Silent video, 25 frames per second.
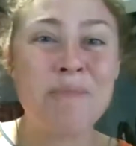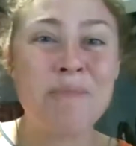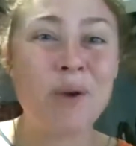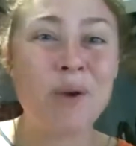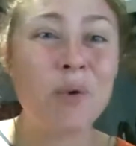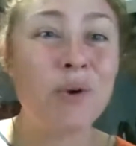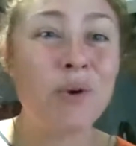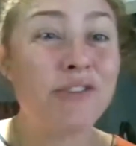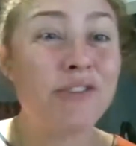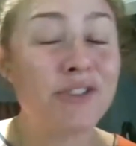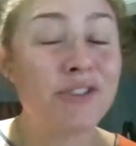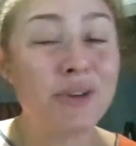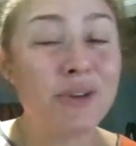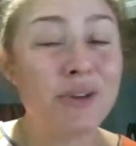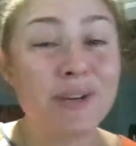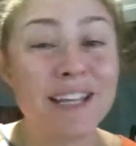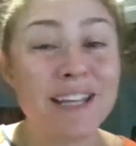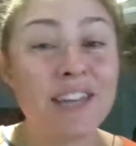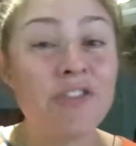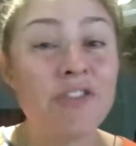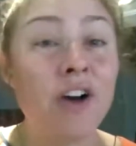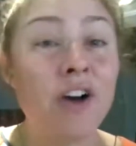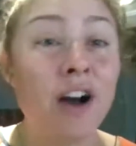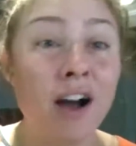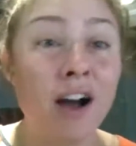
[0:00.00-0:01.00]
Or if you
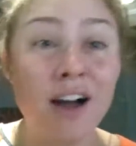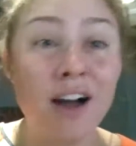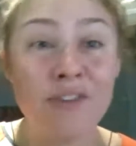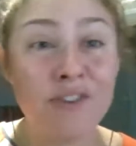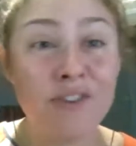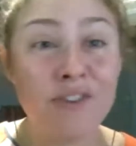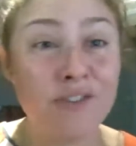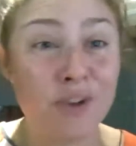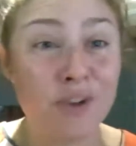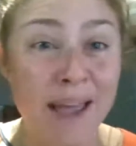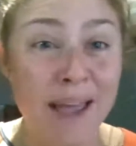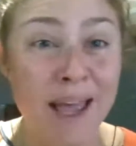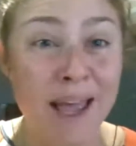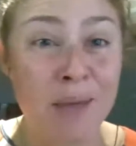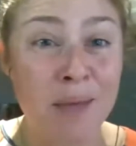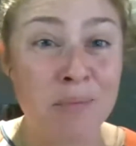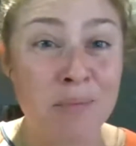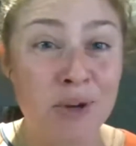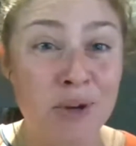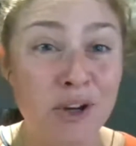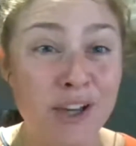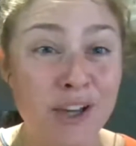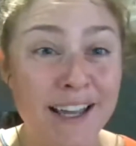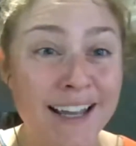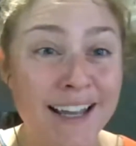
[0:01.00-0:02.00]
leave half of your
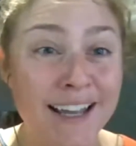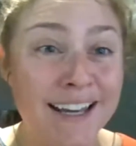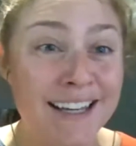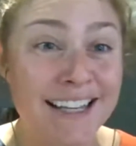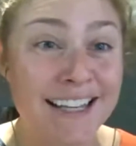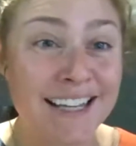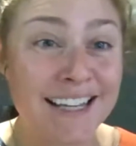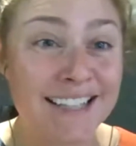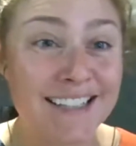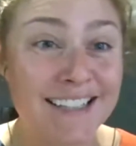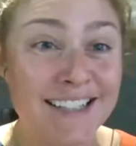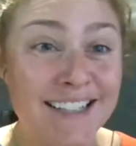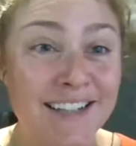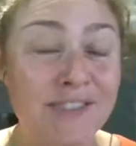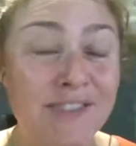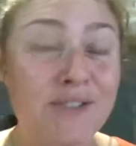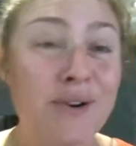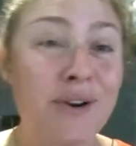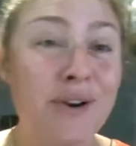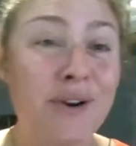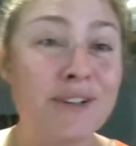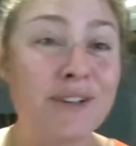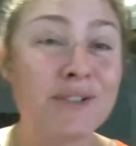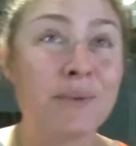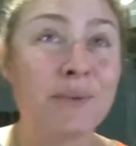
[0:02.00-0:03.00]
hamburger and eat it and
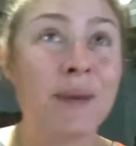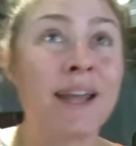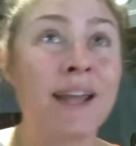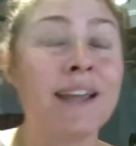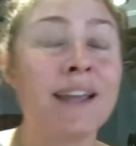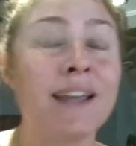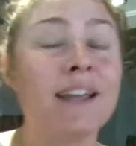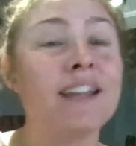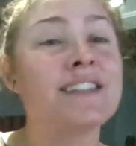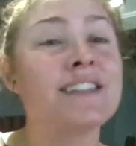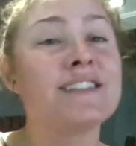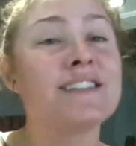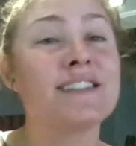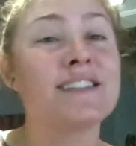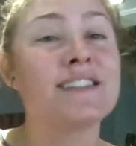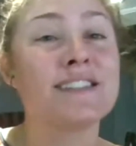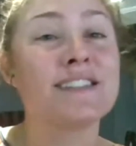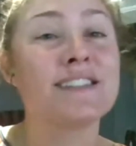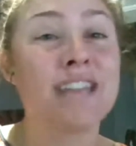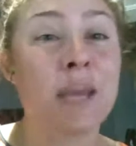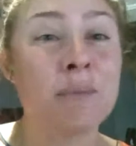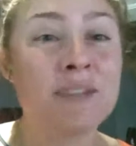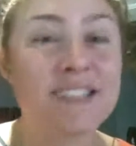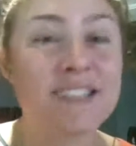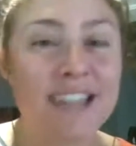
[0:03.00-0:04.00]
throw it away, it's the
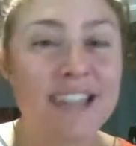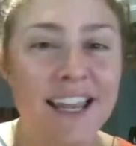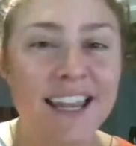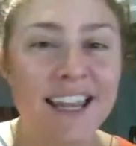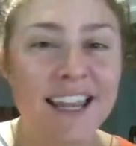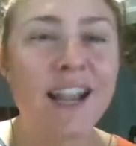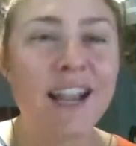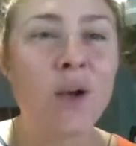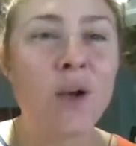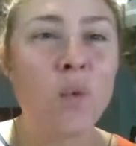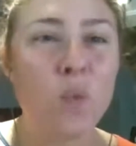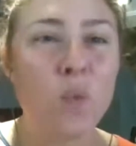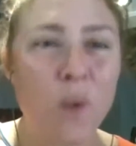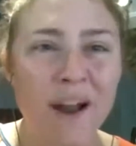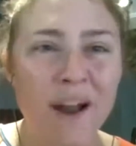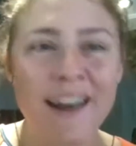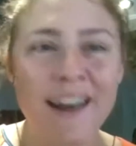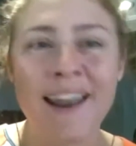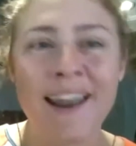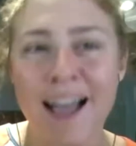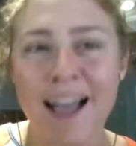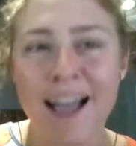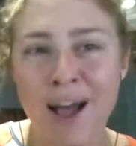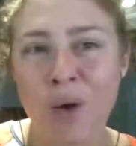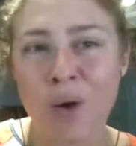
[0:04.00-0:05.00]
same as taking a
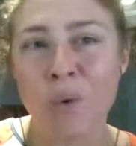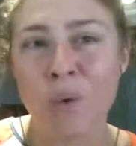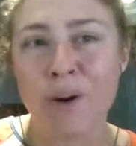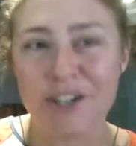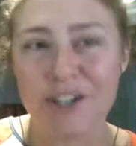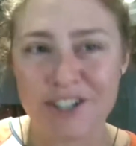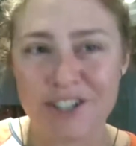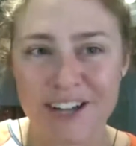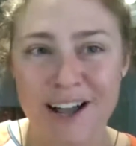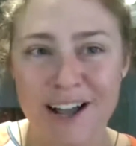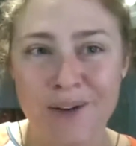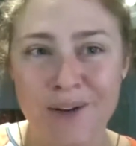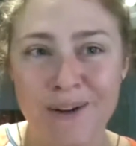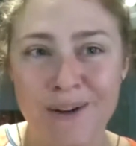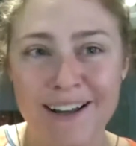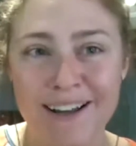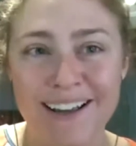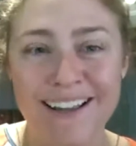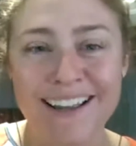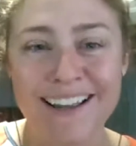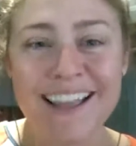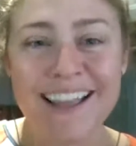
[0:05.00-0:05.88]
1-hour shower.